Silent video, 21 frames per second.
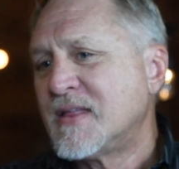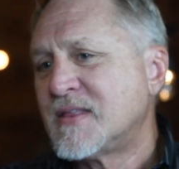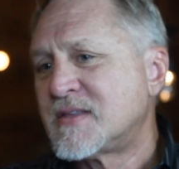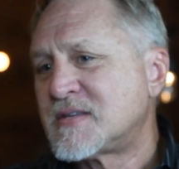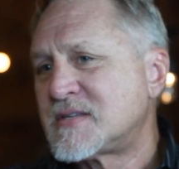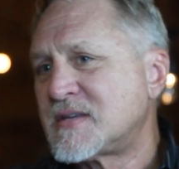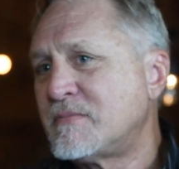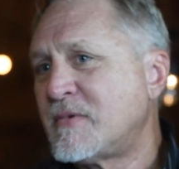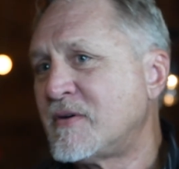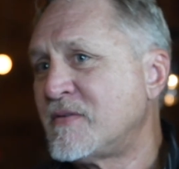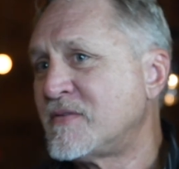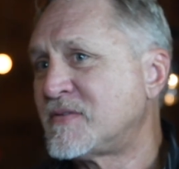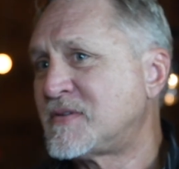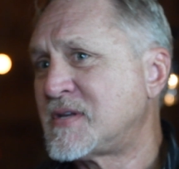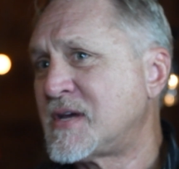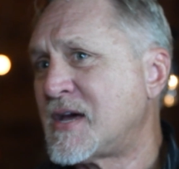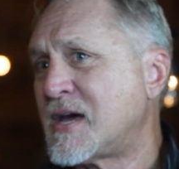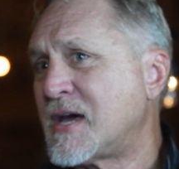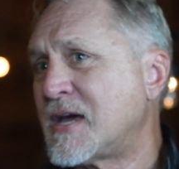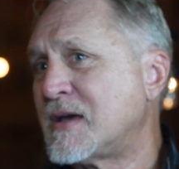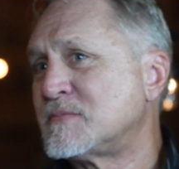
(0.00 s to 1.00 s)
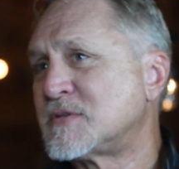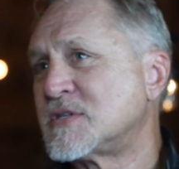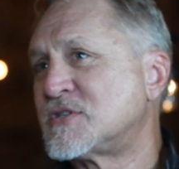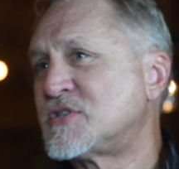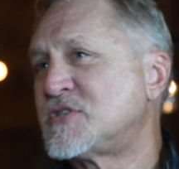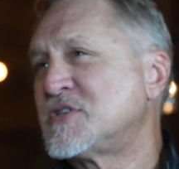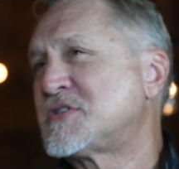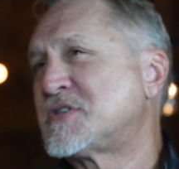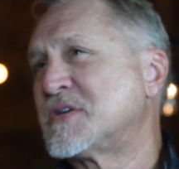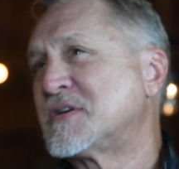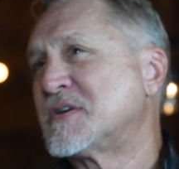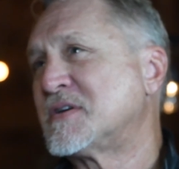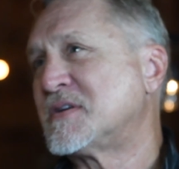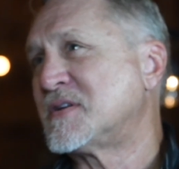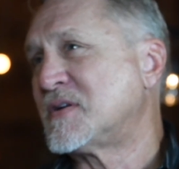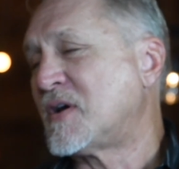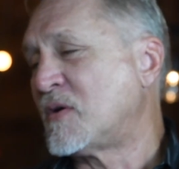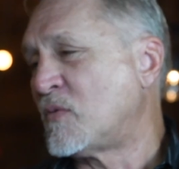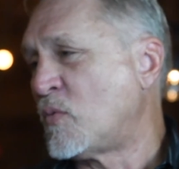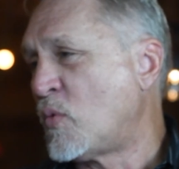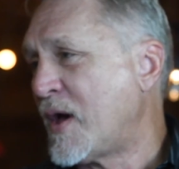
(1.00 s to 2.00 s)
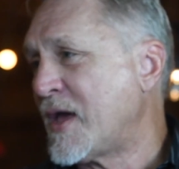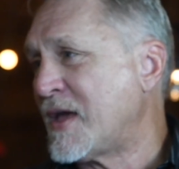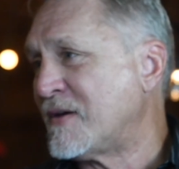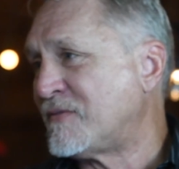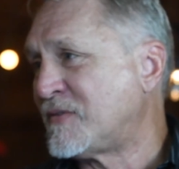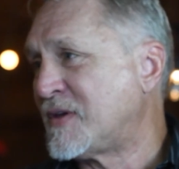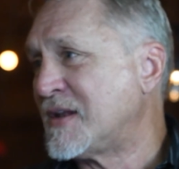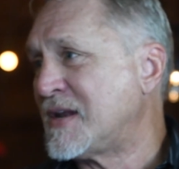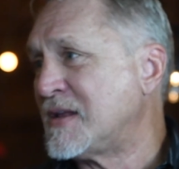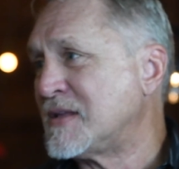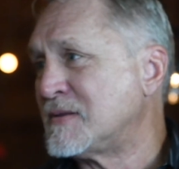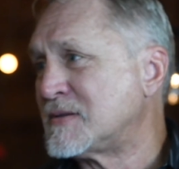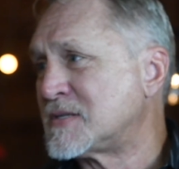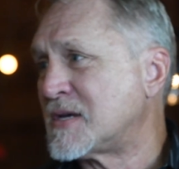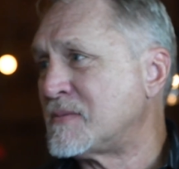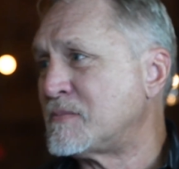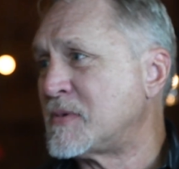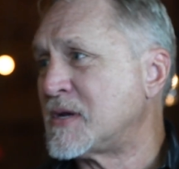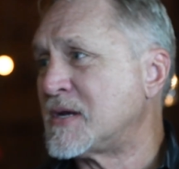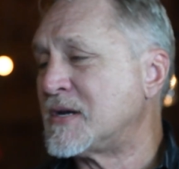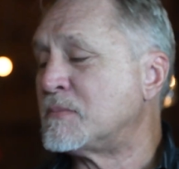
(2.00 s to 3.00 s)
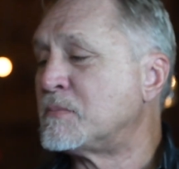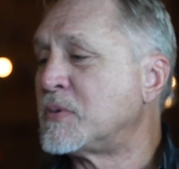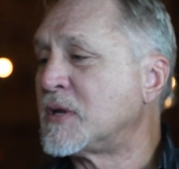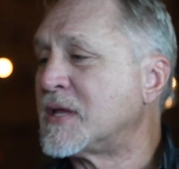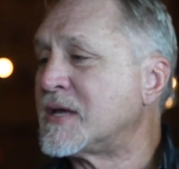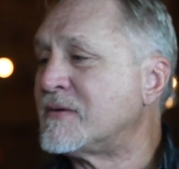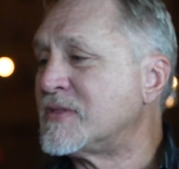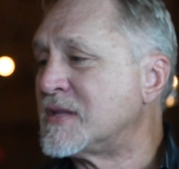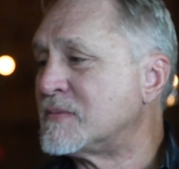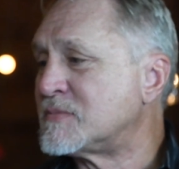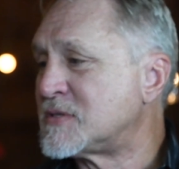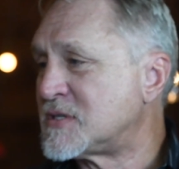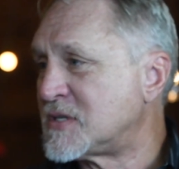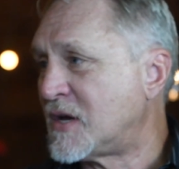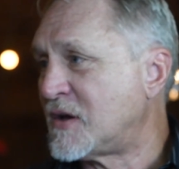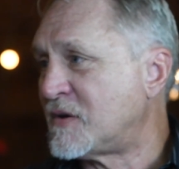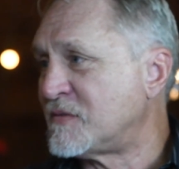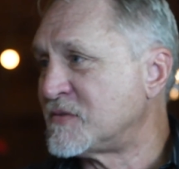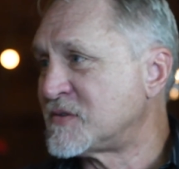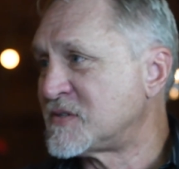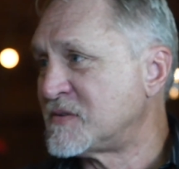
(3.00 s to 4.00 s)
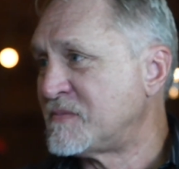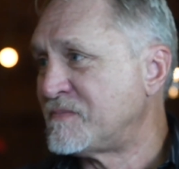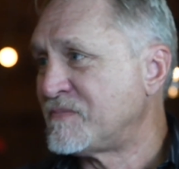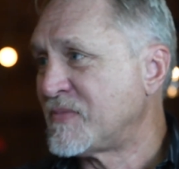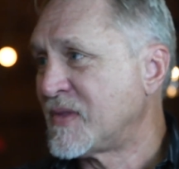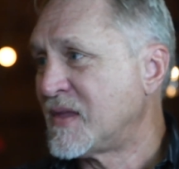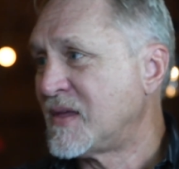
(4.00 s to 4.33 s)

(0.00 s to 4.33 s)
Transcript: some of the times it's just a way of getting somebody to believe in themselves.